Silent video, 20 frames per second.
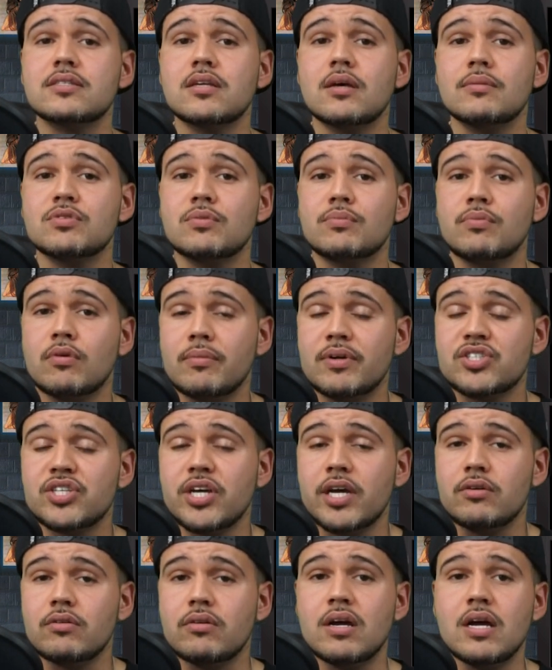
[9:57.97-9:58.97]
Help support my
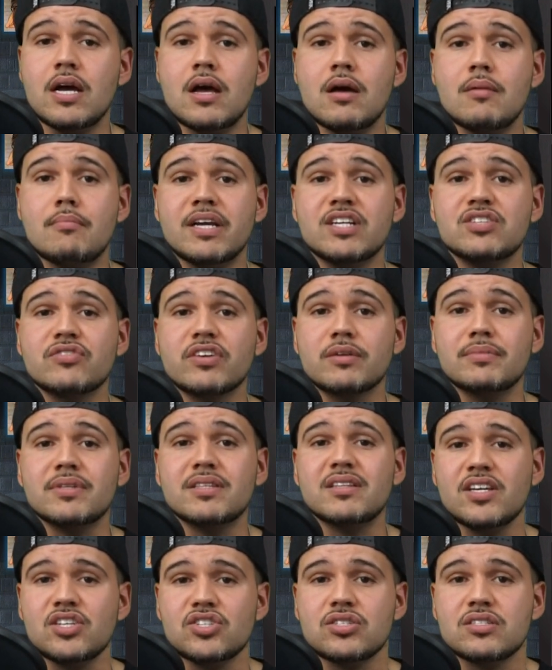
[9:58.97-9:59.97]
channel. Makes
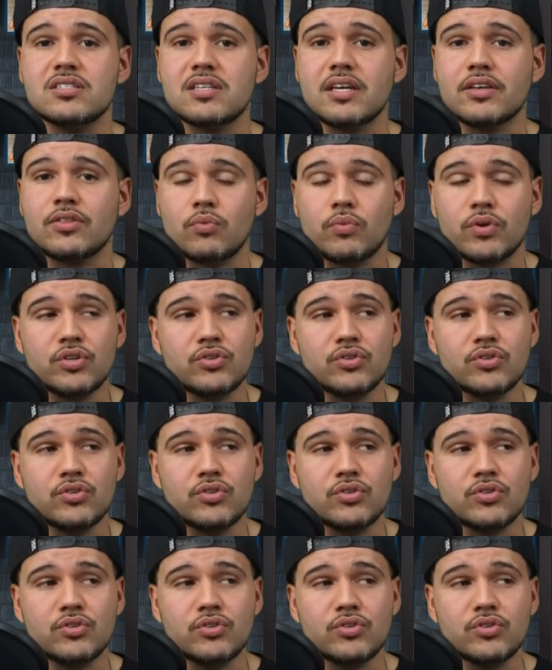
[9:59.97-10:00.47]
recommendations like the one